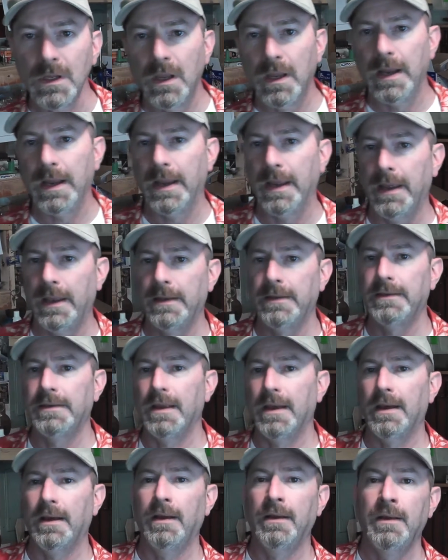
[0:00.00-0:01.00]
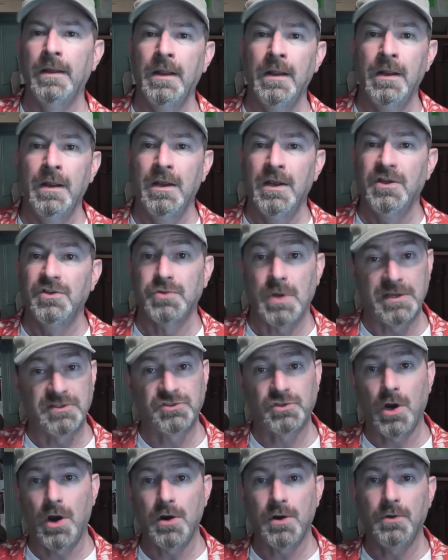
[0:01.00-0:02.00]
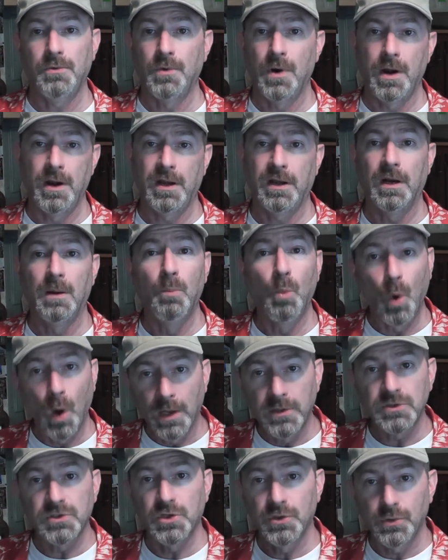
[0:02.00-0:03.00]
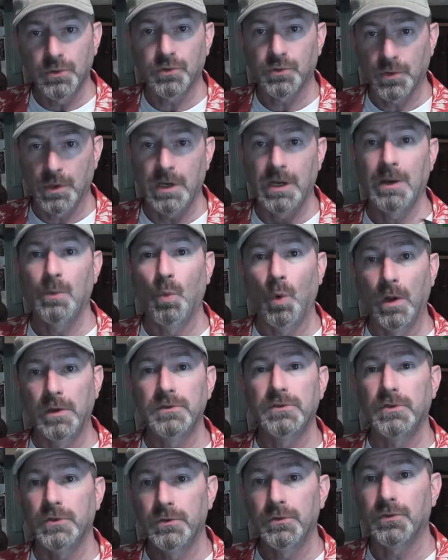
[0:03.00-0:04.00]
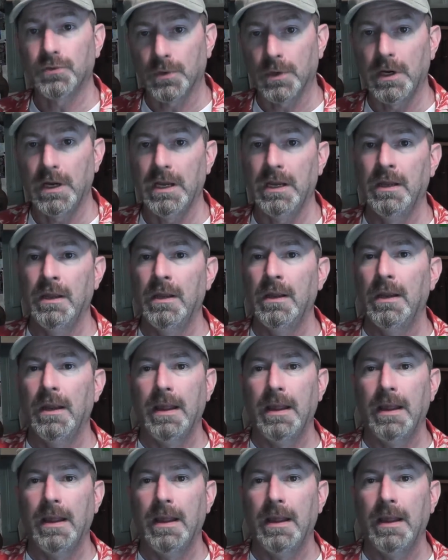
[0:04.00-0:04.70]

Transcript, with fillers: And uh, so I started running them one, two, three, one, two, three,